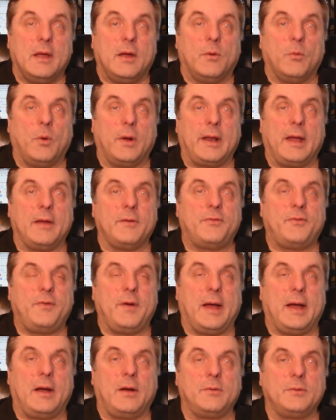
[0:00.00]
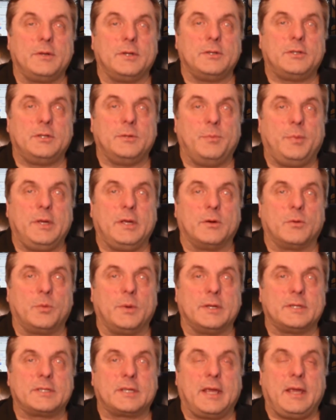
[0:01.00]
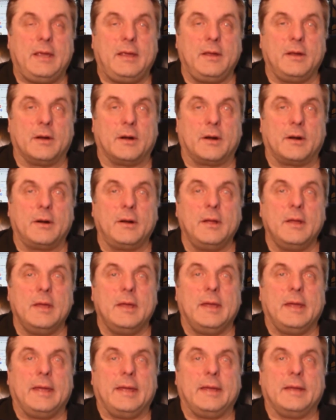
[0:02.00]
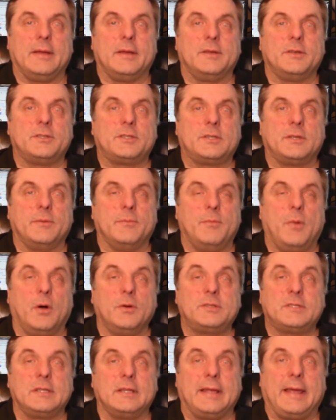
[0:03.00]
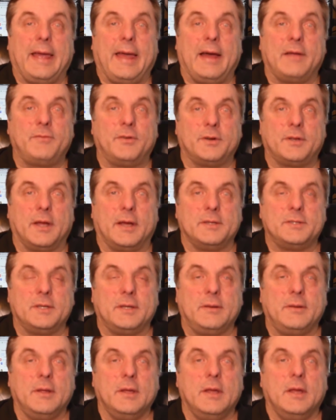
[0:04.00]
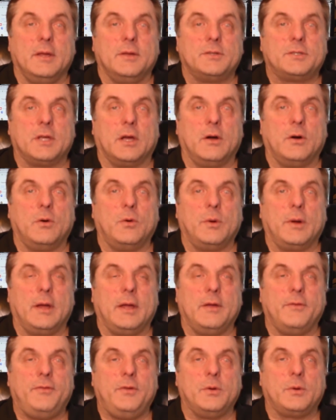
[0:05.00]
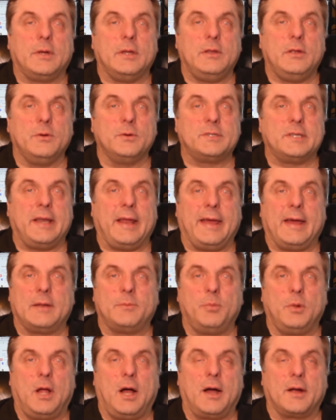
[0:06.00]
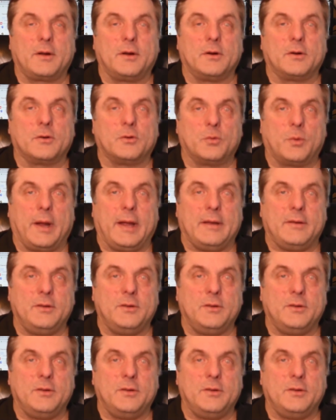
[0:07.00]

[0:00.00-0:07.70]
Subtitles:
What I've found to be a risk here is mostly advertising. So if you can use an ad blocker, great.